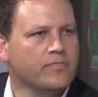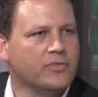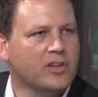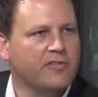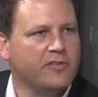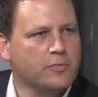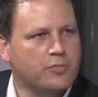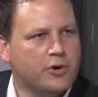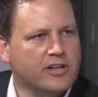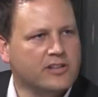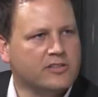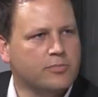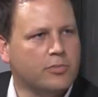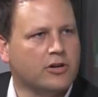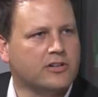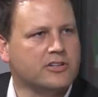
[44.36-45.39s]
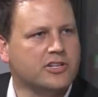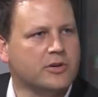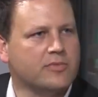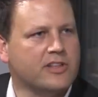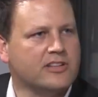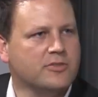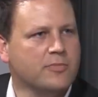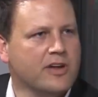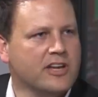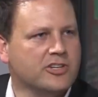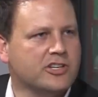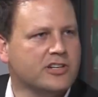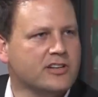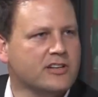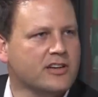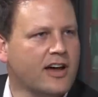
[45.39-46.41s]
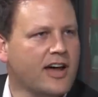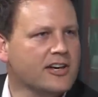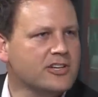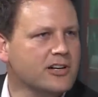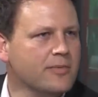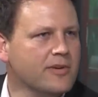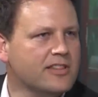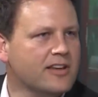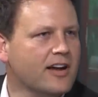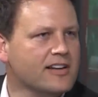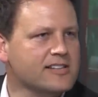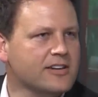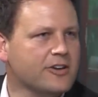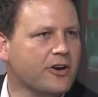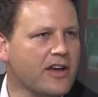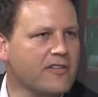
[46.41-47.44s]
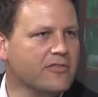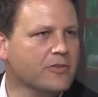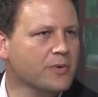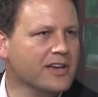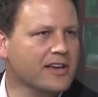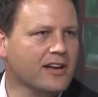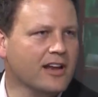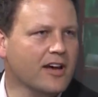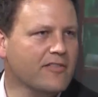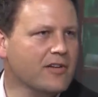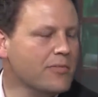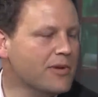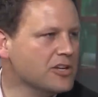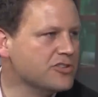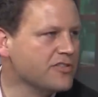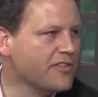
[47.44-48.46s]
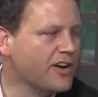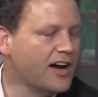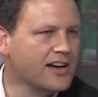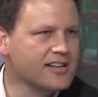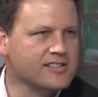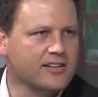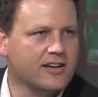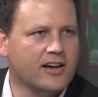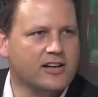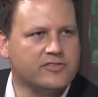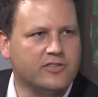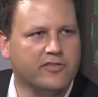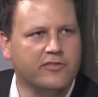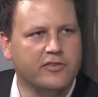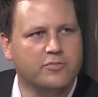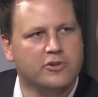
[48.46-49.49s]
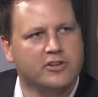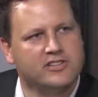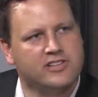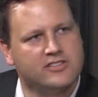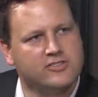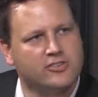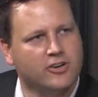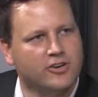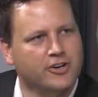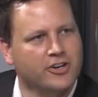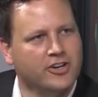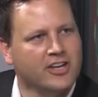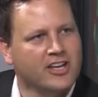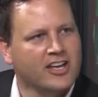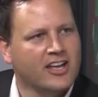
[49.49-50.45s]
Footprint partnership that you mentioned, I actually met the guys at Craven Week, lovely bunch of guys, the guys from Footprint at Soru.